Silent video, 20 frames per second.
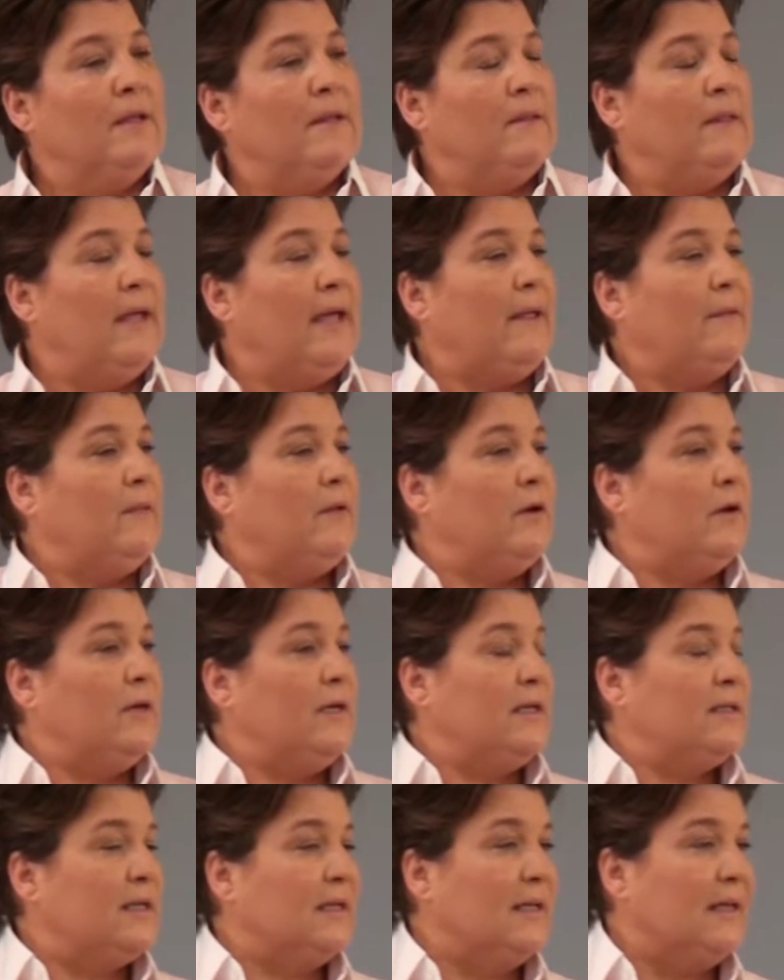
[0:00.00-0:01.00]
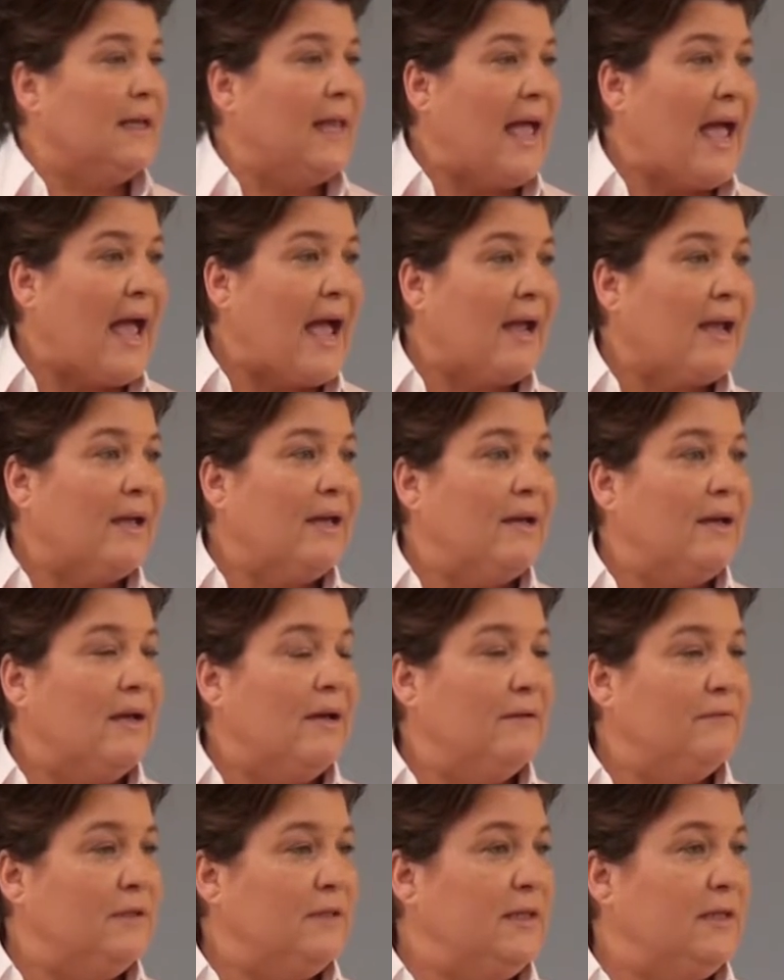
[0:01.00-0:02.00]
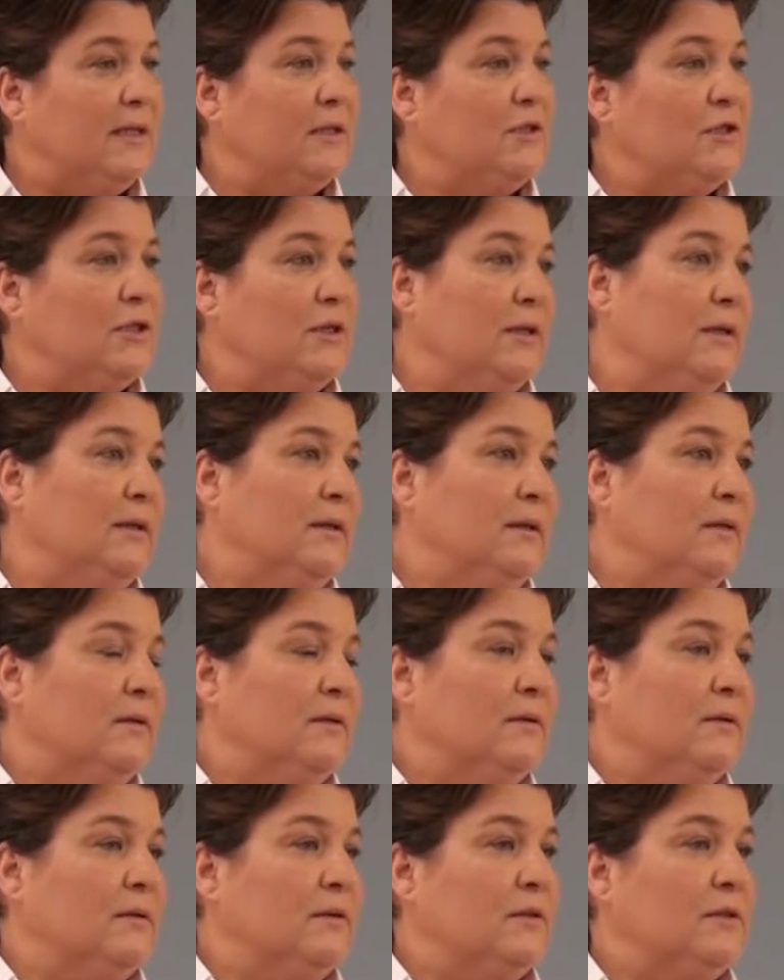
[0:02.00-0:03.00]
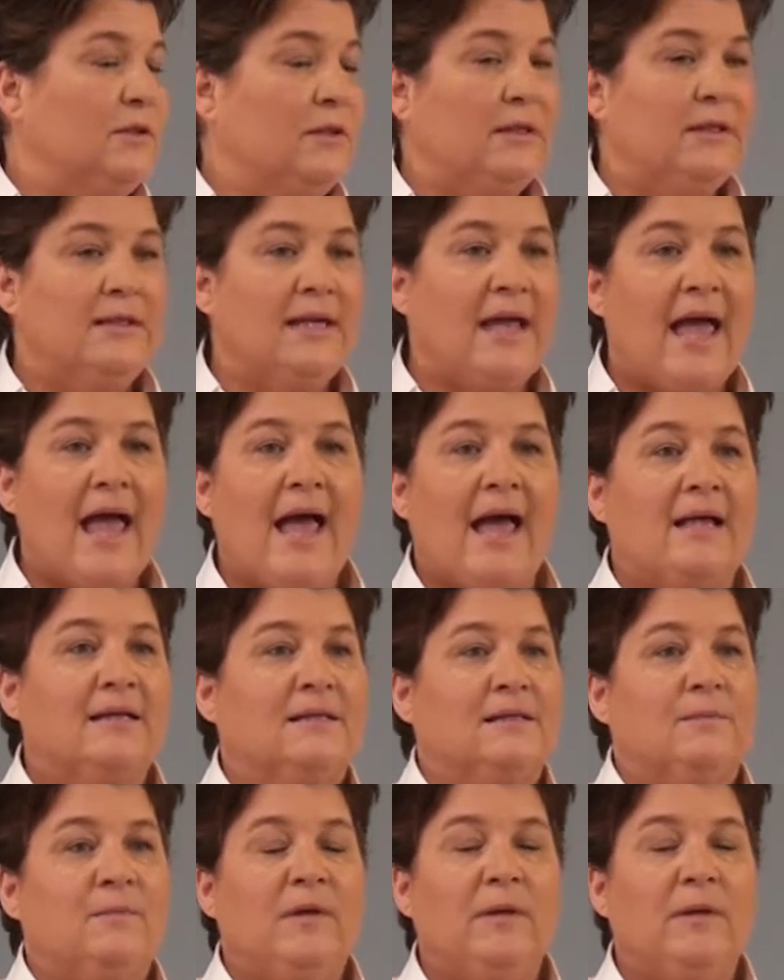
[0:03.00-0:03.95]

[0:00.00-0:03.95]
that there is a lack of attention to the task.